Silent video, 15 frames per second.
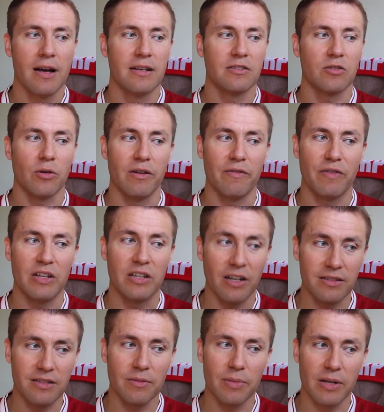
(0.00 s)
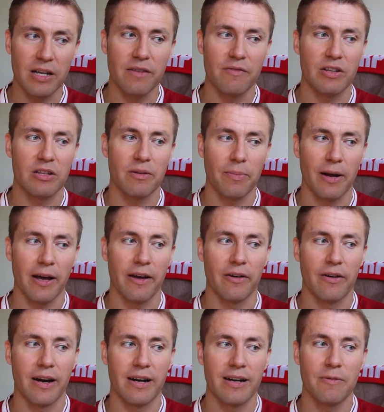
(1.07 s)
So if he doesn't believe in the
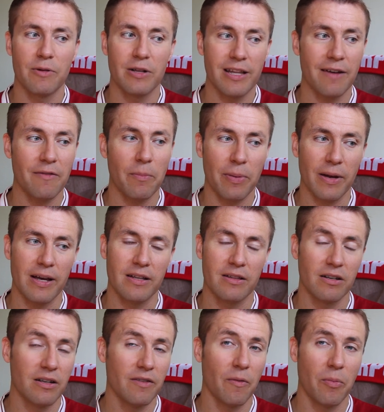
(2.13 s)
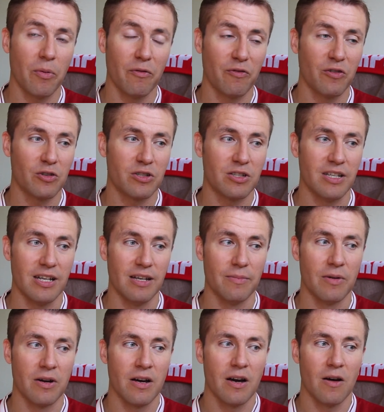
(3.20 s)
player and he will never play in the Liverpool first
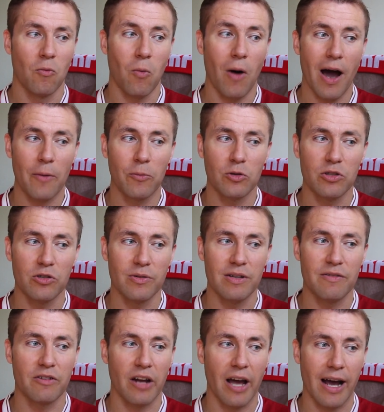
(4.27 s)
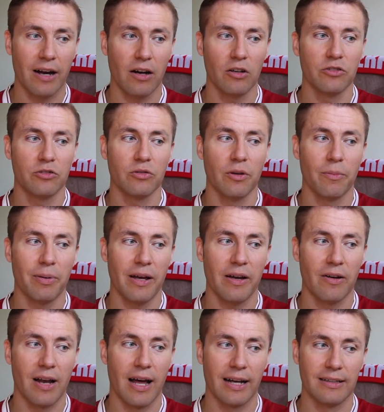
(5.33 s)
team, why would you even hang on to the
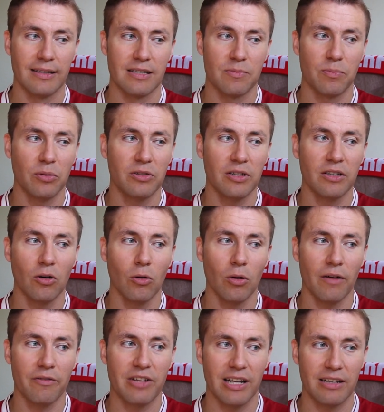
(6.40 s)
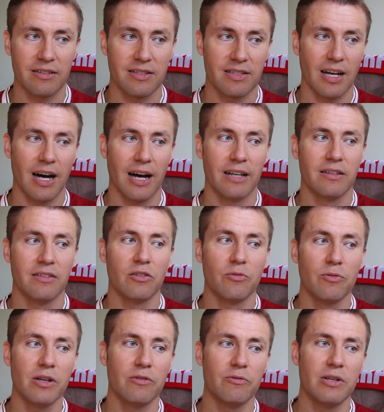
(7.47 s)
player like this? Putting all of that aside, the
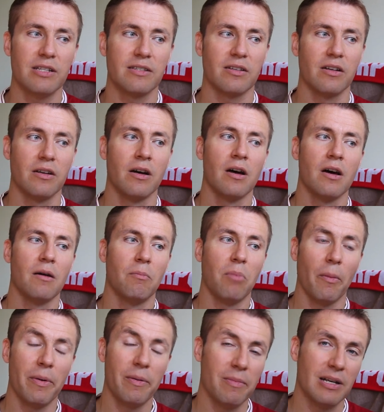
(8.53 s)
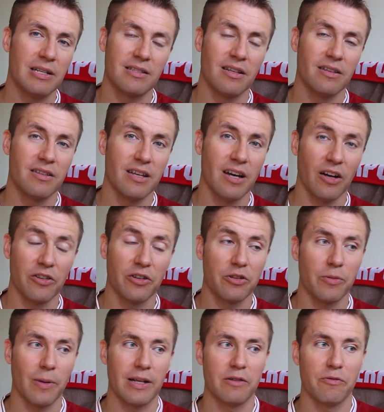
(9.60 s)
real reason Bobby missed the
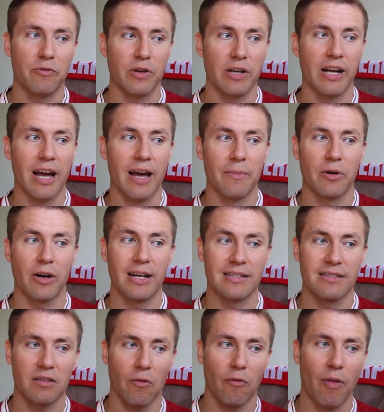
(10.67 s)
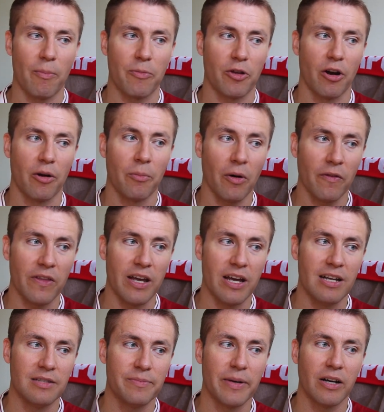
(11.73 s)
under-23 game against Southampton on
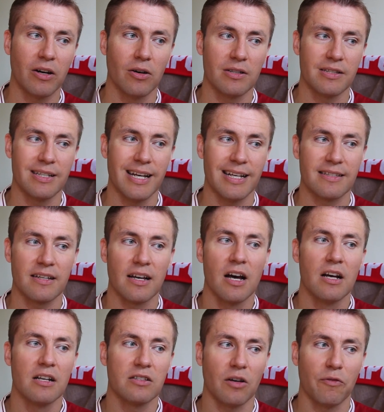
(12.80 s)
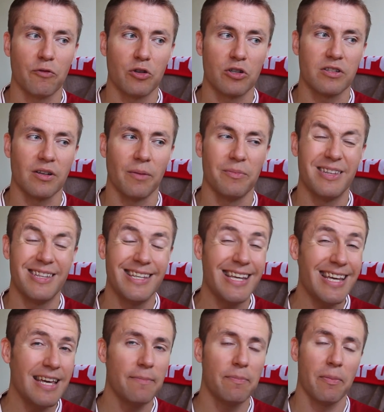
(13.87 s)
Monday is because he has suffered some
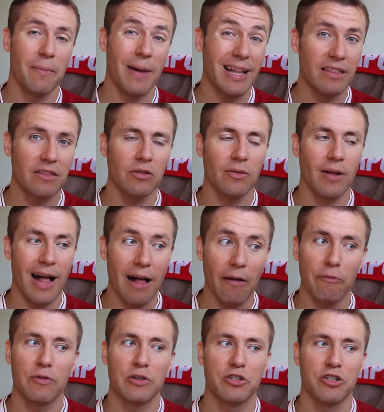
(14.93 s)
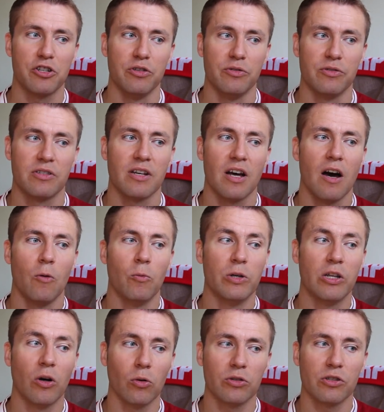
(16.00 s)
deep mental health issues
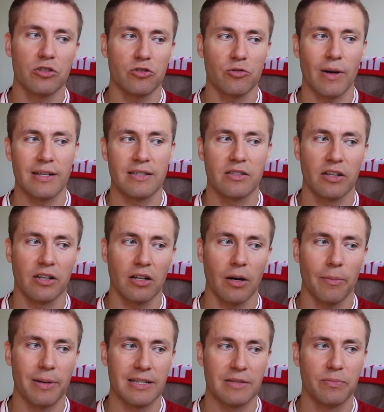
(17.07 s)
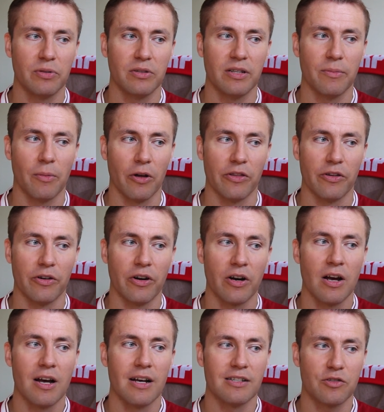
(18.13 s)
with all the stress the club has put him under.
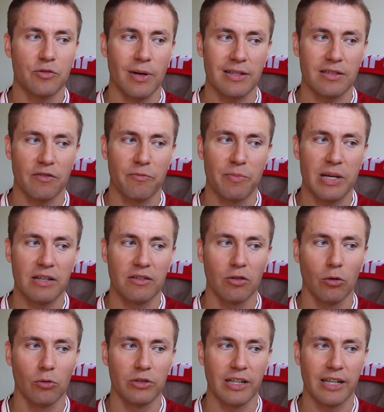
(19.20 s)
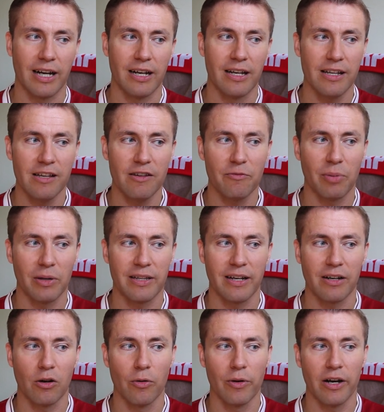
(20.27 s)
Stress of being told he can leave, but
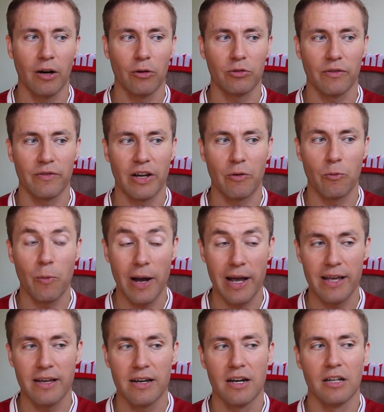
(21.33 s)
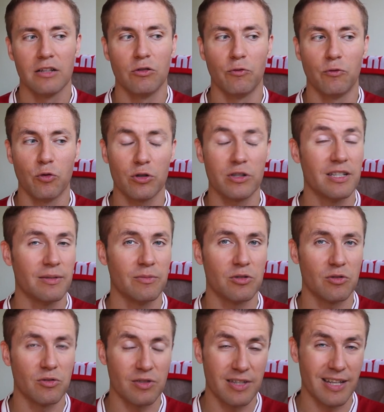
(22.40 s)
then going out of their way to force him to
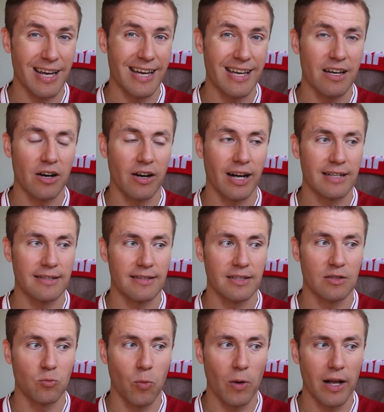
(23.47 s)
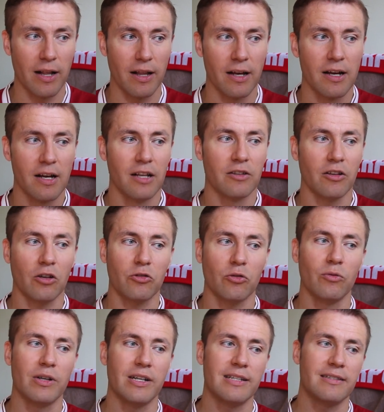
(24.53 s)
stay against his will. Not
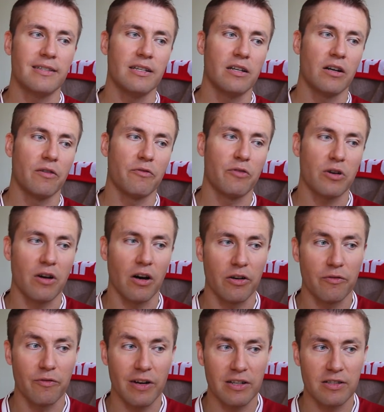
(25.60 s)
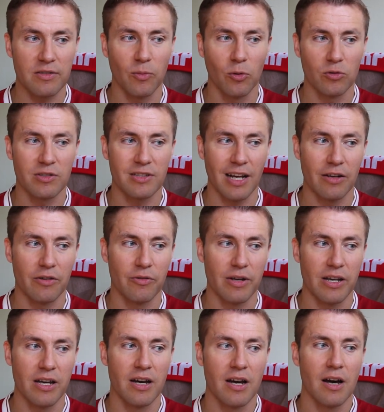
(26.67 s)
only is he on a very small
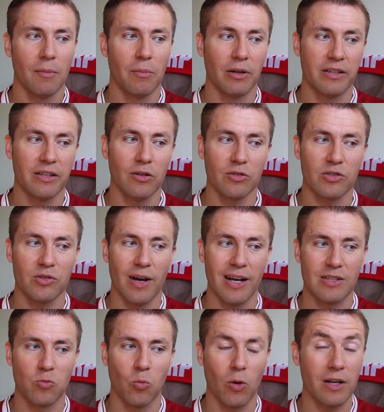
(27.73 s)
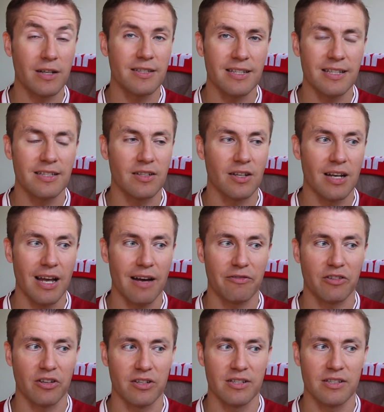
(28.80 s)
salary, but he also has one season
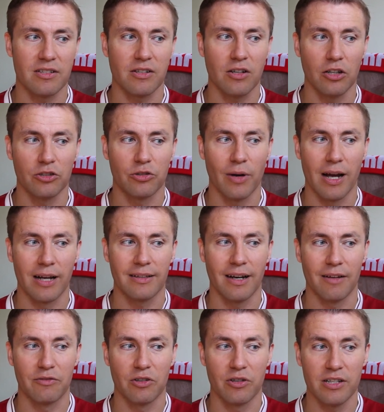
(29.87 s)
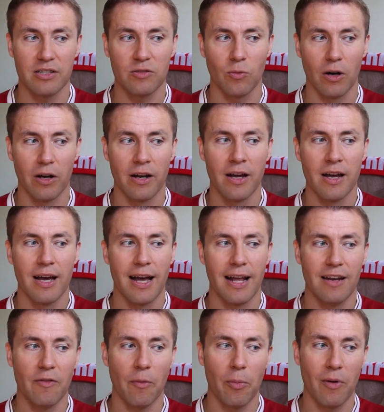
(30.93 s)
left on his contract after this one,
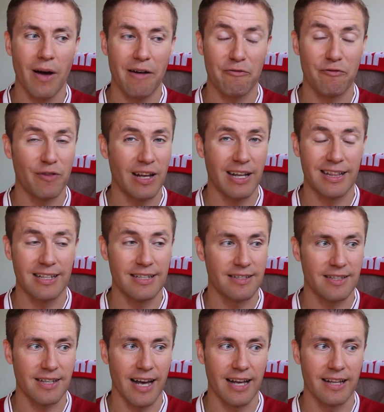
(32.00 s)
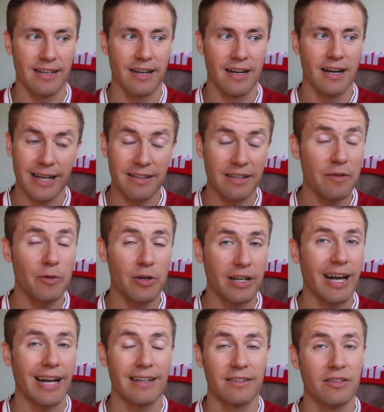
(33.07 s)
and Liverpool have flatly said that he will
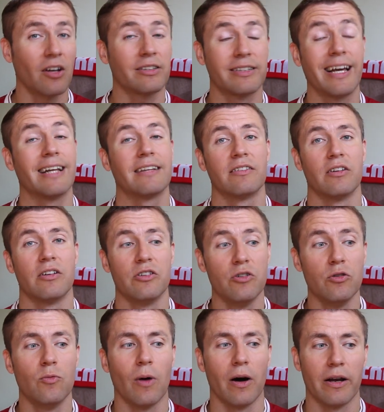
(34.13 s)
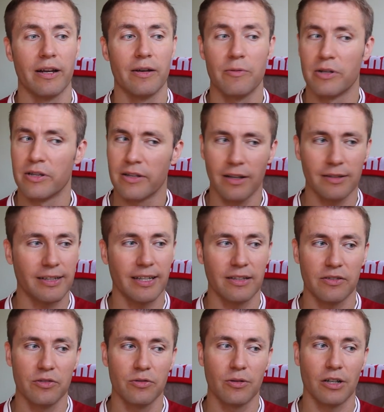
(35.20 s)
not get a new one, he will not
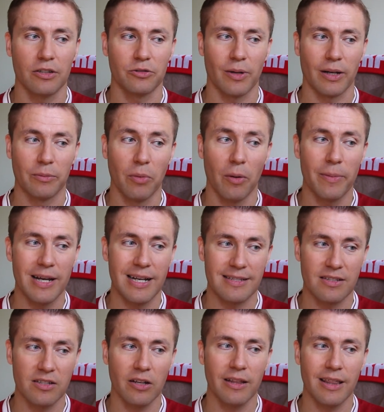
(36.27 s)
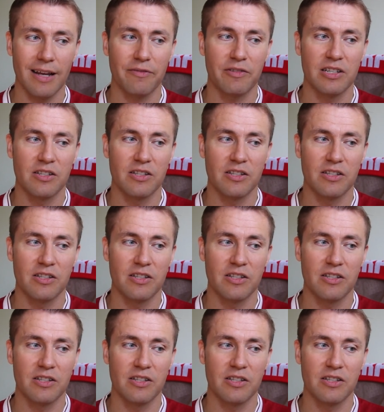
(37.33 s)
get a new contract. Bobby has not left